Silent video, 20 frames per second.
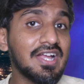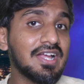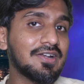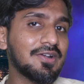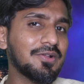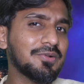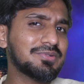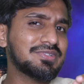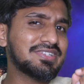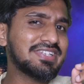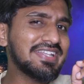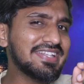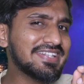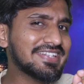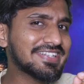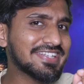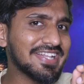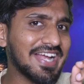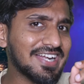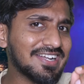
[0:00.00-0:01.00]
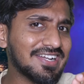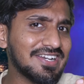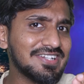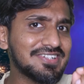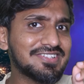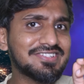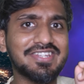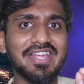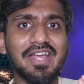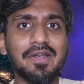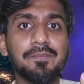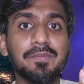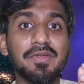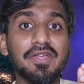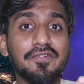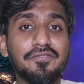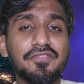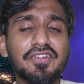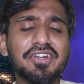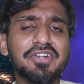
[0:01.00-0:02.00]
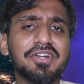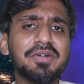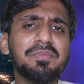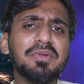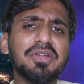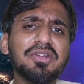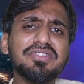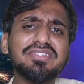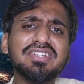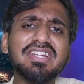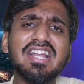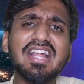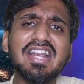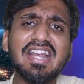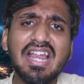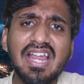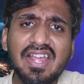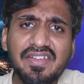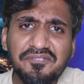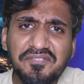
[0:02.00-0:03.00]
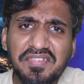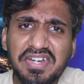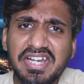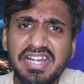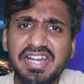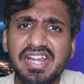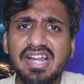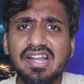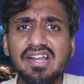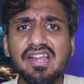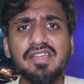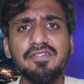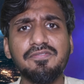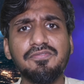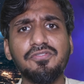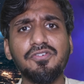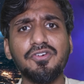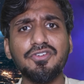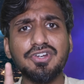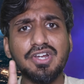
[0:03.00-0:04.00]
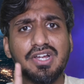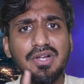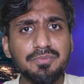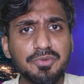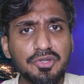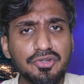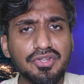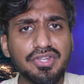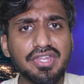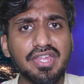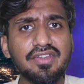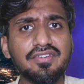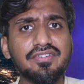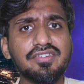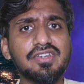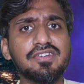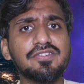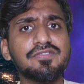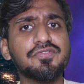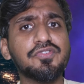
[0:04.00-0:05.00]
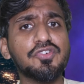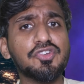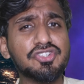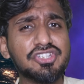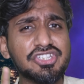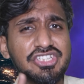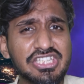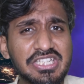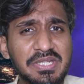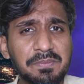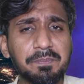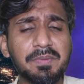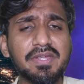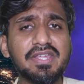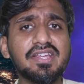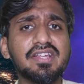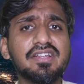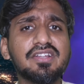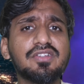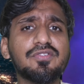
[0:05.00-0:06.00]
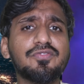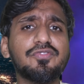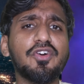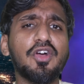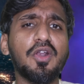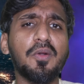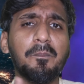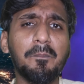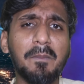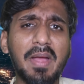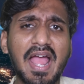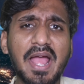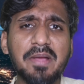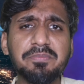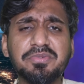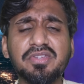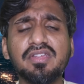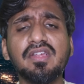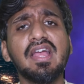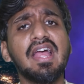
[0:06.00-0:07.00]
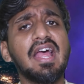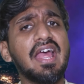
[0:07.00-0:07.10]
Now, these satellites can be affected because in our everyday life, for communication, for G P S, for maps,